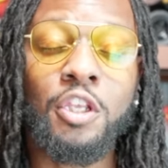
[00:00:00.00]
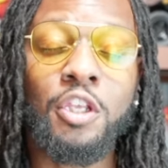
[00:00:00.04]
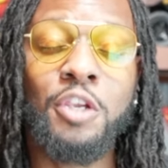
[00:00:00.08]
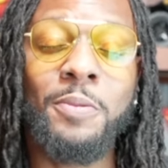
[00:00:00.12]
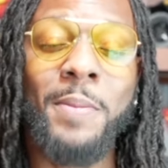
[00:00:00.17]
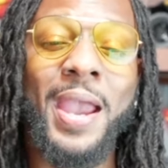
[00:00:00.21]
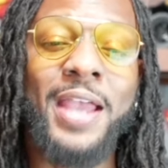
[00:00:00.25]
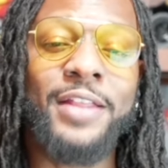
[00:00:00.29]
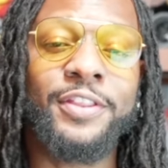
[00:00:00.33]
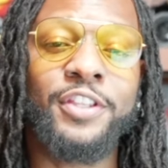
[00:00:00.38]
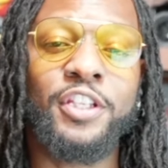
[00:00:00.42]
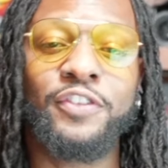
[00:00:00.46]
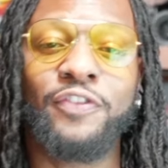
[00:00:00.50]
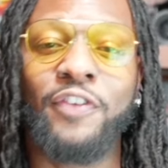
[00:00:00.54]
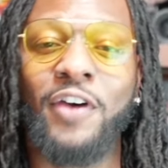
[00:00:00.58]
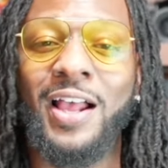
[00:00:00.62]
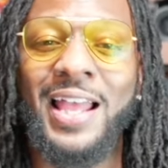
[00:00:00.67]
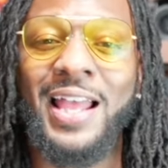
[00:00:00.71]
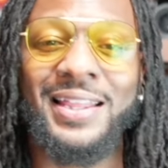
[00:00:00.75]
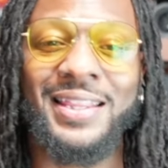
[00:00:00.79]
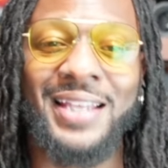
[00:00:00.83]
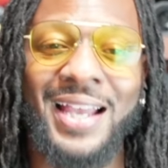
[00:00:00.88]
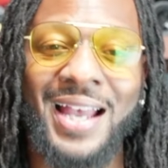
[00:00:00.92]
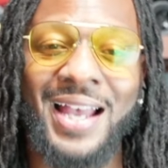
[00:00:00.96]
If you made it this
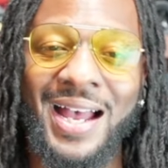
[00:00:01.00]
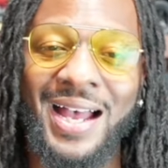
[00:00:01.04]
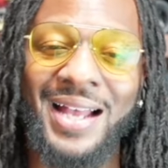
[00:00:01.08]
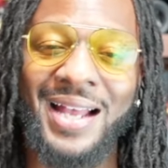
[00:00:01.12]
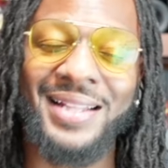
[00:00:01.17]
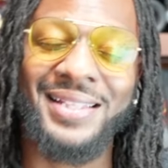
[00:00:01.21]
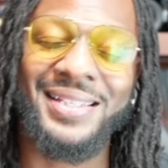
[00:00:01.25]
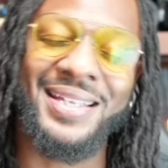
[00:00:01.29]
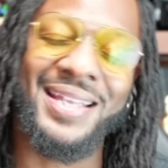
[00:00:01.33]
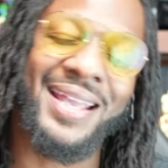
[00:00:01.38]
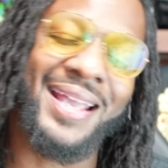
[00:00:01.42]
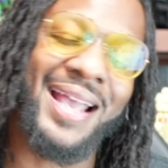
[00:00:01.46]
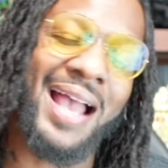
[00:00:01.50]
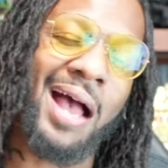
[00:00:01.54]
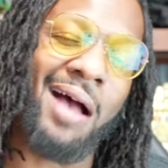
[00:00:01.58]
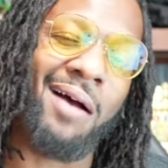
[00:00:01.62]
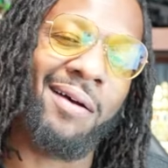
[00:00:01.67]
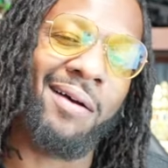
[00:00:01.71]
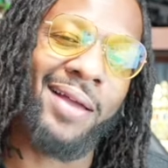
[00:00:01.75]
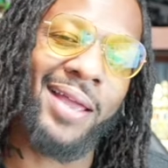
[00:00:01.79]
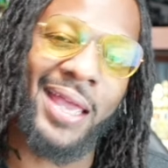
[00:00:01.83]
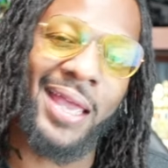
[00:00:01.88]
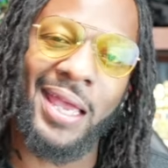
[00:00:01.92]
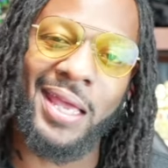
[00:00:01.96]
far, like the content,
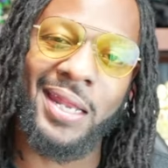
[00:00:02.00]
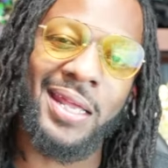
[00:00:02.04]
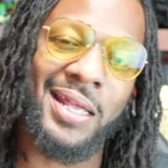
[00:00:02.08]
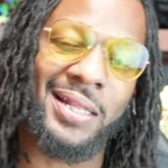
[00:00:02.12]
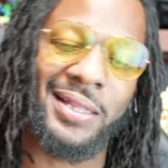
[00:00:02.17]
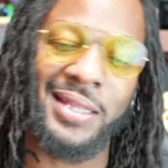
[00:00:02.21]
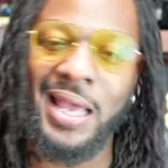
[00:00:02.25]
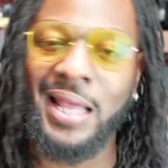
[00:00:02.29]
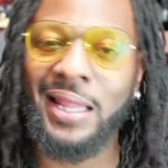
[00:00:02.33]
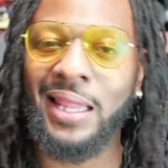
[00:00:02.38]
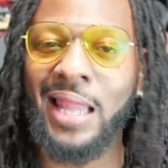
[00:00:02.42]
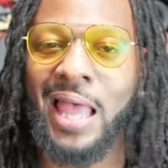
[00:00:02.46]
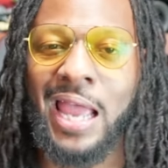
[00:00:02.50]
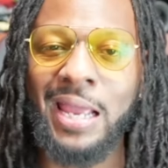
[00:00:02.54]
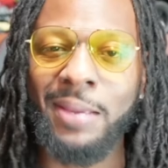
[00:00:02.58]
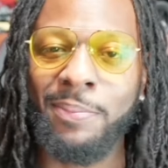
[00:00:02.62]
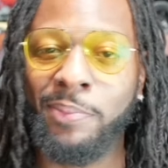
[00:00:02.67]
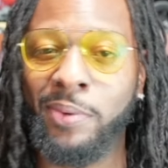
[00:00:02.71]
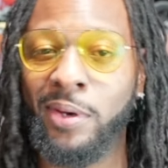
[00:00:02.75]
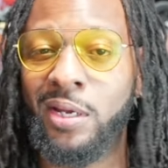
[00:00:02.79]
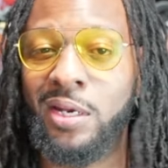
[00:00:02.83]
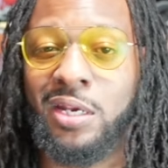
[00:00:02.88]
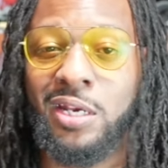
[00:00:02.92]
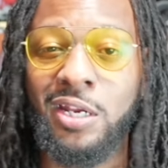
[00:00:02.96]
go ahead, hit that
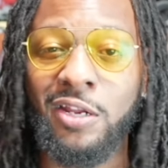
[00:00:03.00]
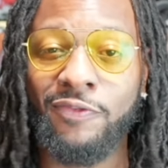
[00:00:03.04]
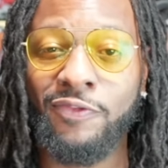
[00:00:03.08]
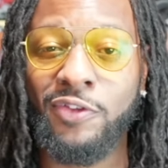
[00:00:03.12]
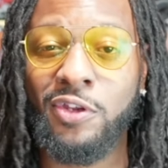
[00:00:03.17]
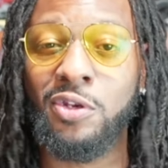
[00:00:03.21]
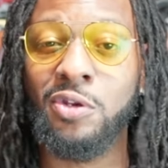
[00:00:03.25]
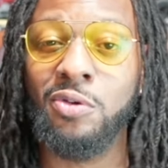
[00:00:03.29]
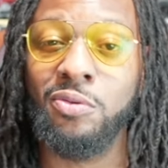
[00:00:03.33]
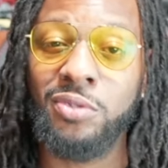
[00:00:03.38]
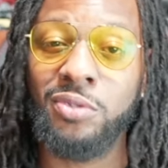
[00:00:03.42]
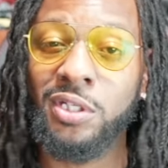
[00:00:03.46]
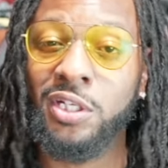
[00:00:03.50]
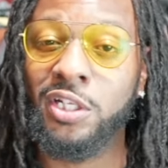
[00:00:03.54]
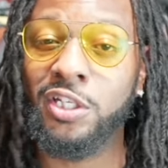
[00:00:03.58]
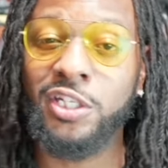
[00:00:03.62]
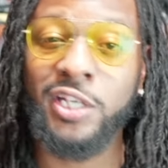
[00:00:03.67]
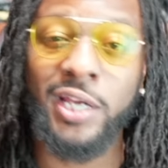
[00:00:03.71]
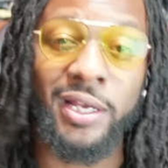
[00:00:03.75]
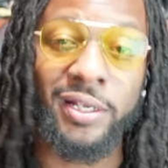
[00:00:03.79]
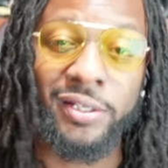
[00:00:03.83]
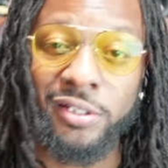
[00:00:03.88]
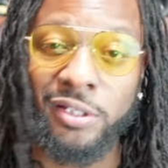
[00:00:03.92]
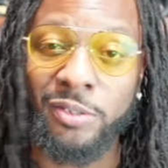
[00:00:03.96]
like button. If you're new to the
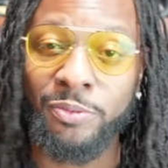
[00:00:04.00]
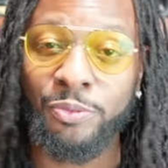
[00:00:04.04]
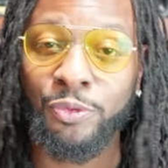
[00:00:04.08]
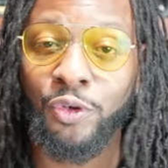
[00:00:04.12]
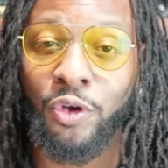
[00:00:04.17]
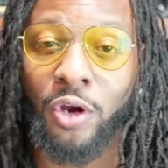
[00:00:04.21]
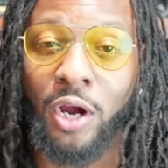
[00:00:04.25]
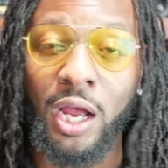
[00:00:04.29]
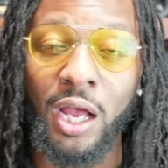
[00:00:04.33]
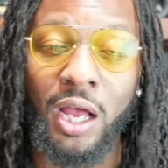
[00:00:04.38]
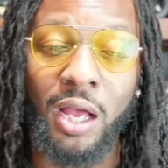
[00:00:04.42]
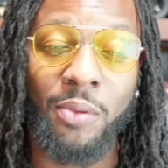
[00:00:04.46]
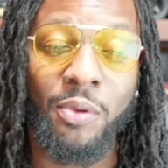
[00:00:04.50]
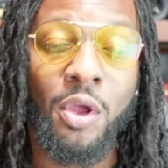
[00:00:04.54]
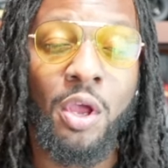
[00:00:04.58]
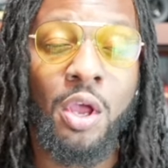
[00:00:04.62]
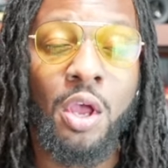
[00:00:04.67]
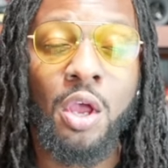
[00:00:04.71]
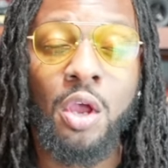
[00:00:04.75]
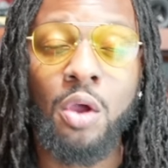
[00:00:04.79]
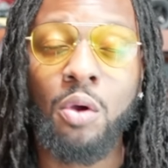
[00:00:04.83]
channel, subscribe.